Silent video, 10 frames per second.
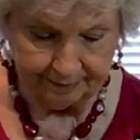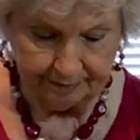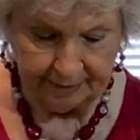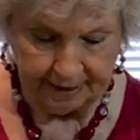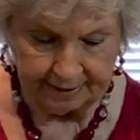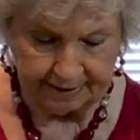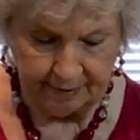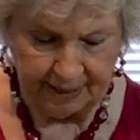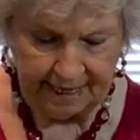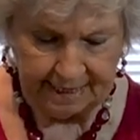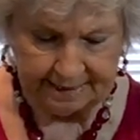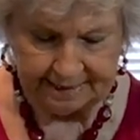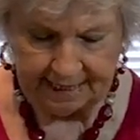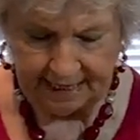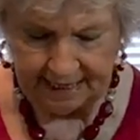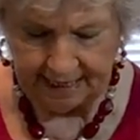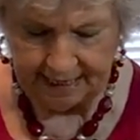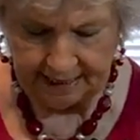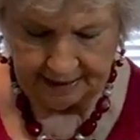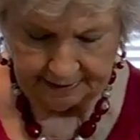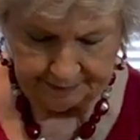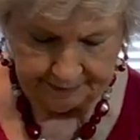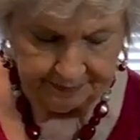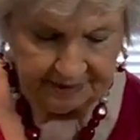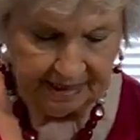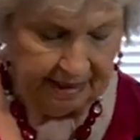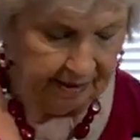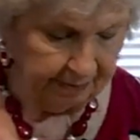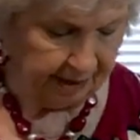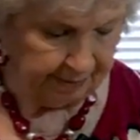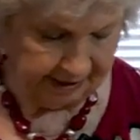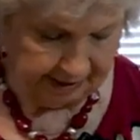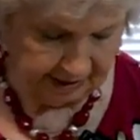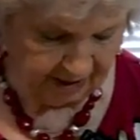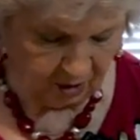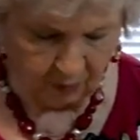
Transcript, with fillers: Messy Bessie. Maybe a little